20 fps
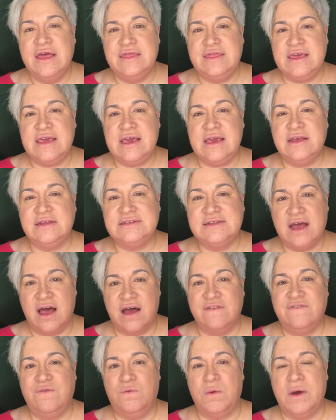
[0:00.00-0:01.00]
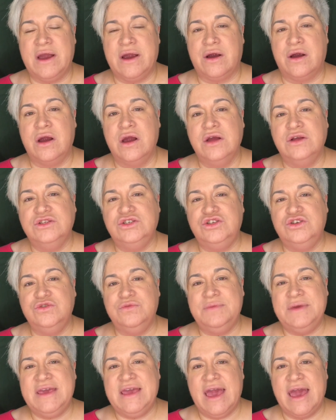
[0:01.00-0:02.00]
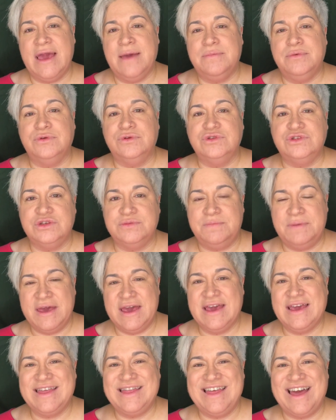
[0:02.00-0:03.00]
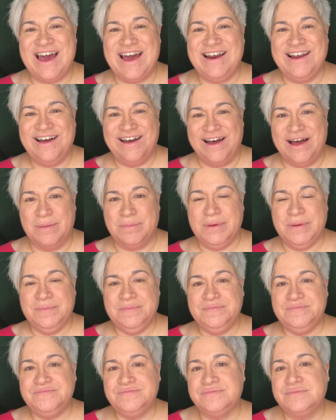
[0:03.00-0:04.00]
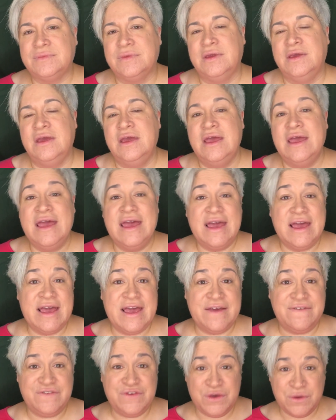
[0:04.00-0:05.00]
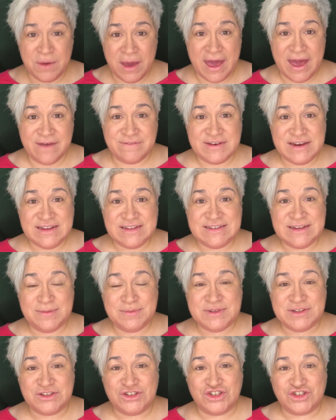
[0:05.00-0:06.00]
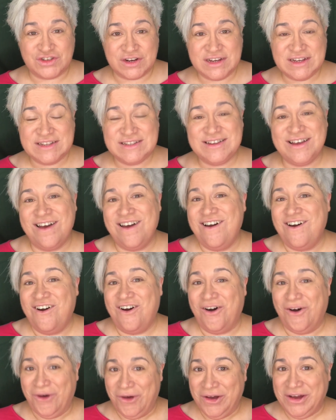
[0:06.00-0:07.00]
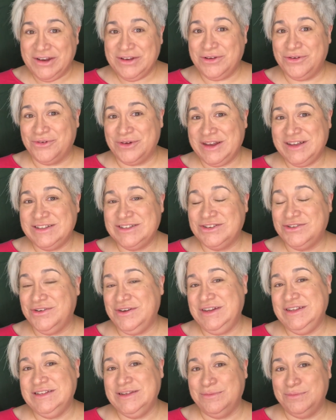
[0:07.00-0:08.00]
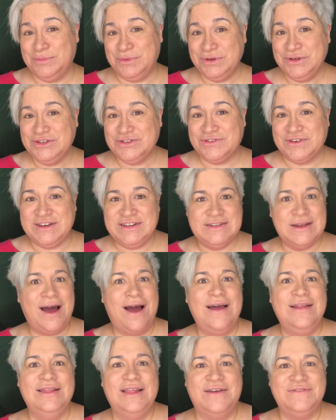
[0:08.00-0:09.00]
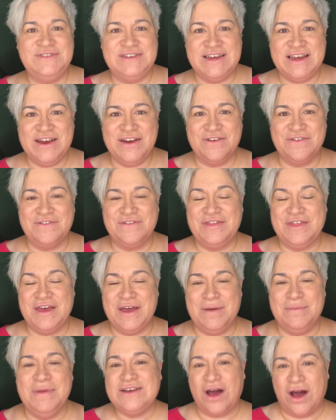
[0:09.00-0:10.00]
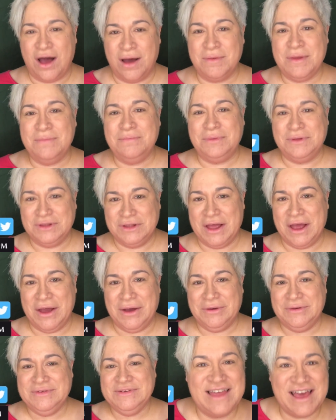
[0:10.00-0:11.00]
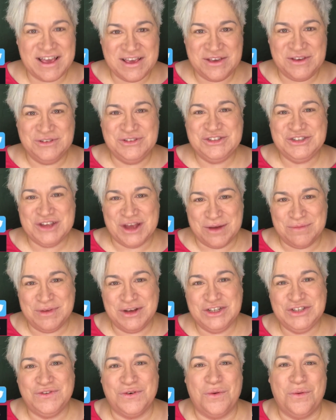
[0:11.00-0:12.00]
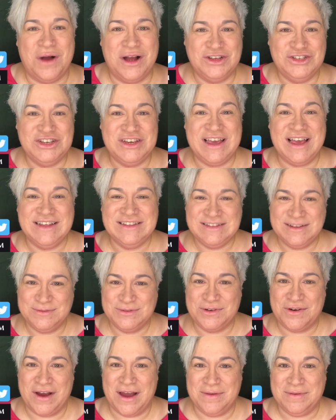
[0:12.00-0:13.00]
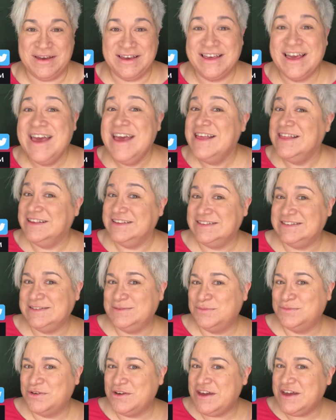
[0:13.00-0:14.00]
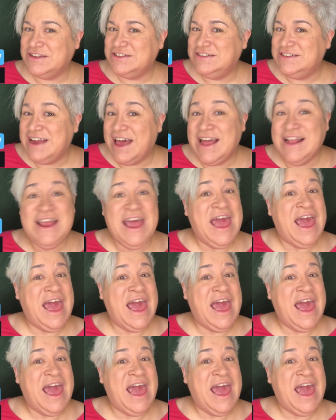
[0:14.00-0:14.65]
the software to be able to pick that up. If you have any tips and tricks on green screens and blue screens, I'd love to hear them. Comment below. Thank you so much for watching and subscribing. This is Maëlle International,